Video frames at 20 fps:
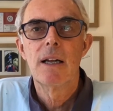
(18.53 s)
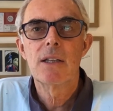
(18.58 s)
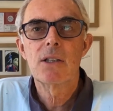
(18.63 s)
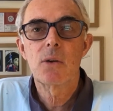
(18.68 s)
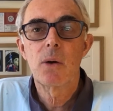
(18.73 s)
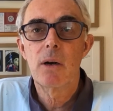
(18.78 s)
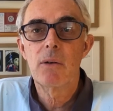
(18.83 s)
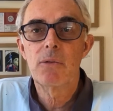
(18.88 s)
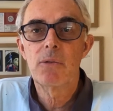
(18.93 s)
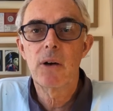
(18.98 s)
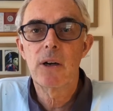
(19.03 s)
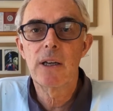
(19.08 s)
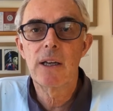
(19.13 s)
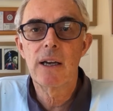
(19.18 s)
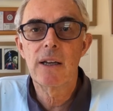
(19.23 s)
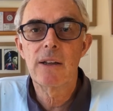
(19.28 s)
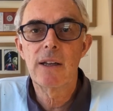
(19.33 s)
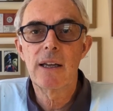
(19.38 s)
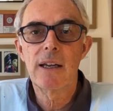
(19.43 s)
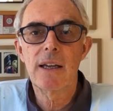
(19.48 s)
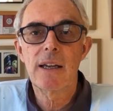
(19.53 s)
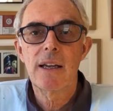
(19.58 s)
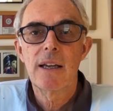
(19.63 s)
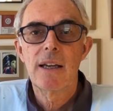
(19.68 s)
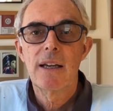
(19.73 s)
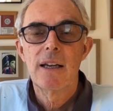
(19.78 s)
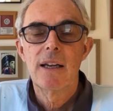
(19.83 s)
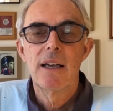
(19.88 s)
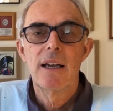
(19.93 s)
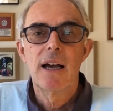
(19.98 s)
quite funny, I think,
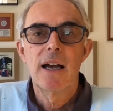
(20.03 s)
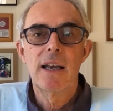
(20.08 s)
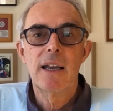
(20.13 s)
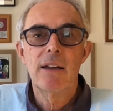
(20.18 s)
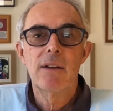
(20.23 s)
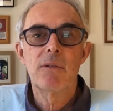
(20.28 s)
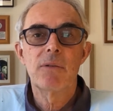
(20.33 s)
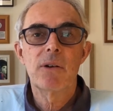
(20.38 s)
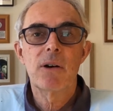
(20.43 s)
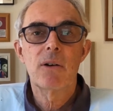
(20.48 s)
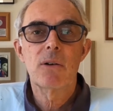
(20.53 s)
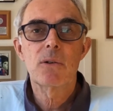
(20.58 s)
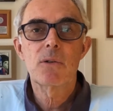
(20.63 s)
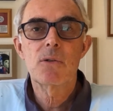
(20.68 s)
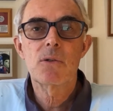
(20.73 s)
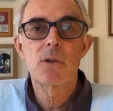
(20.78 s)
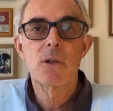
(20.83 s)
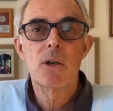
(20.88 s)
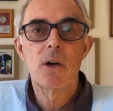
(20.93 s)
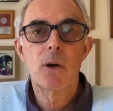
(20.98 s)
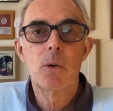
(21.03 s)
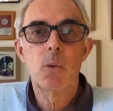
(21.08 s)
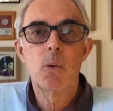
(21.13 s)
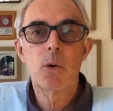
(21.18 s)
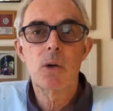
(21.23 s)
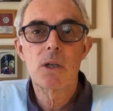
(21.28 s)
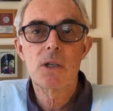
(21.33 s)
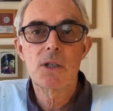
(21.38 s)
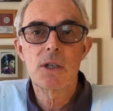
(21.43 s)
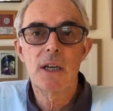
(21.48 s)
and it involves a
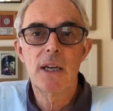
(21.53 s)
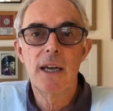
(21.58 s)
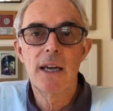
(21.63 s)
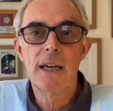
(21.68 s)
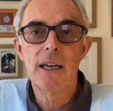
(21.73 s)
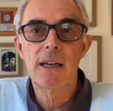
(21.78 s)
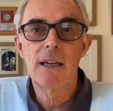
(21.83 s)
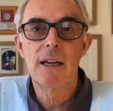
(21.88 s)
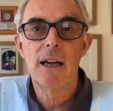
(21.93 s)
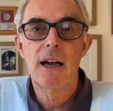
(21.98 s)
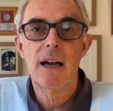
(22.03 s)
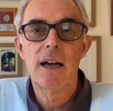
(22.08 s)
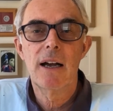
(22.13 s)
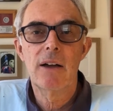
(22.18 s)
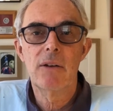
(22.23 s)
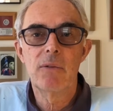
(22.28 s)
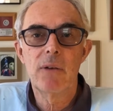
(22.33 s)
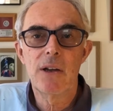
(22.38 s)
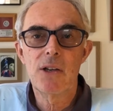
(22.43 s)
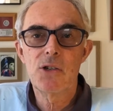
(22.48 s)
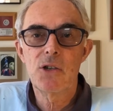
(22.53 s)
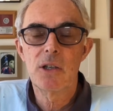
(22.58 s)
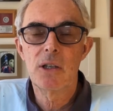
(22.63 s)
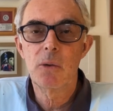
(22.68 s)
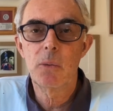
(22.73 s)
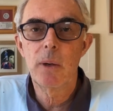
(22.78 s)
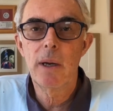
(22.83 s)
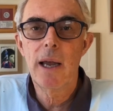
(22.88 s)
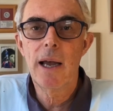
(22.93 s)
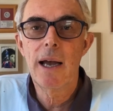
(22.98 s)
water skiing adventure
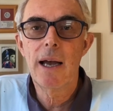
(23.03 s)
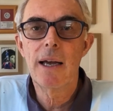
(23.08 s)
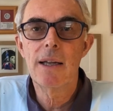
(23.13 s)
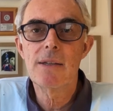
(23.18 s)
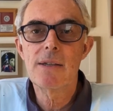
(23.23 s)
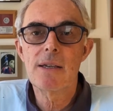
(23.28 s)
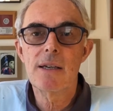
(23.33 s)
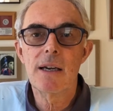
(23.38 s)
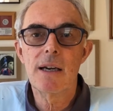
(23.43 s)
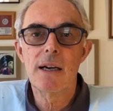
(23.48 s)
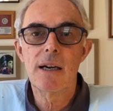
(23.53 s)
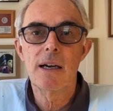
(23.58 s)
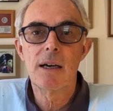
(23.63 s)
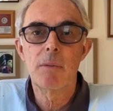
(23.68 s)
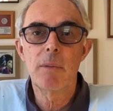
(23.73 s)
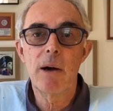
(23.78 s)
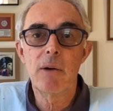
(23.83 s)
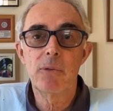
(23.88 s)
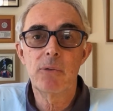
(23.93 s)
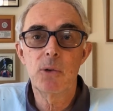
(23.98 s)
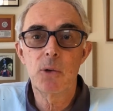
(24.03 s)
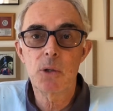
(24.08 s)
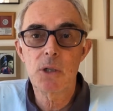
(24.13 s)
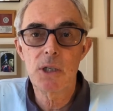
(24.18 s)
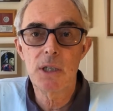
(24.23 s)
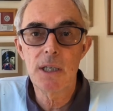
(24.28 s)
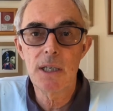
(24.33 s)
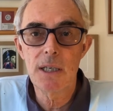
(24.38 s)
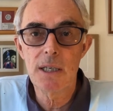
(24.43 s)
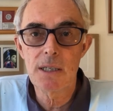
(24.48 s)
that we had about
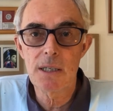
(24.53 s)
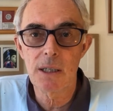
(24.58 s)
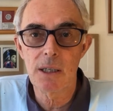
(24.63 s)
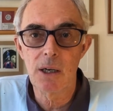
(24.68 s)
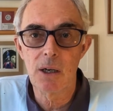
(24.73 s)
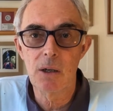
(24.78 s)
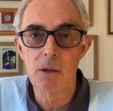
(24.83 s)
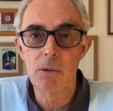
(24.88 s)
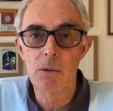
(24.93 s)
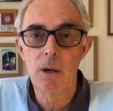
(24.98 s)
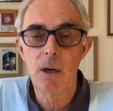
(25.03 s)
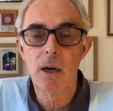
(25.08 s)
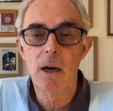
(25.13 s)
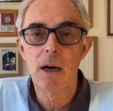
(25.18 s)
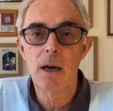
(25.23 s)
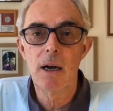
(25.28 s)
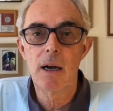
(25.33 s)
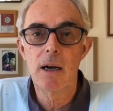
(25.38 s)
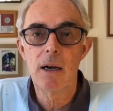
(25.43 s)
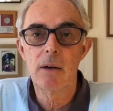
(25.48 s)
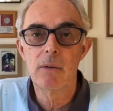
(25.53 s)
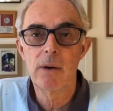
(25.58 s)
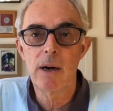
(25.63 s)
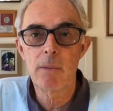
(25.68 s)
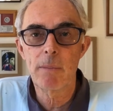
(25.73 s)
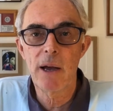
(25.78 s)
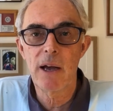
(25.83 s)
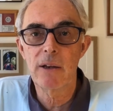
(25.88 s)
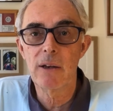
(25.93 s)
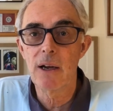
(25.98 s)
40 years ago, around
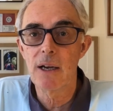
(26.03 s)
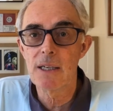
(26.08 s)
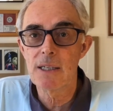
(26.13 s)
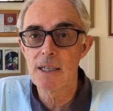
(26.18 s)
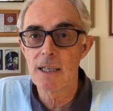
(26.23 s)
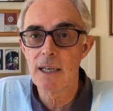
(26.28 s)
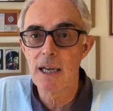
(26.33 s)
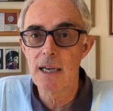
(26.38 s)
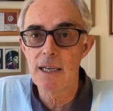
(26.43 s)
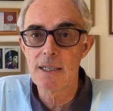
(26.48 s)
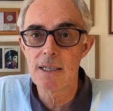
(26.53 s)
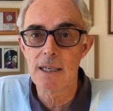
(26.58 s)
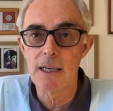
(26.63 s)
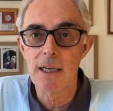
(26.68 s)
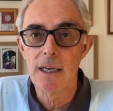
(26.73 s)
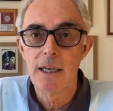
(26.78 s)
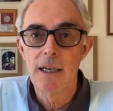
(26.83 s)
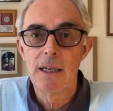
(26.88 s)
about 1980,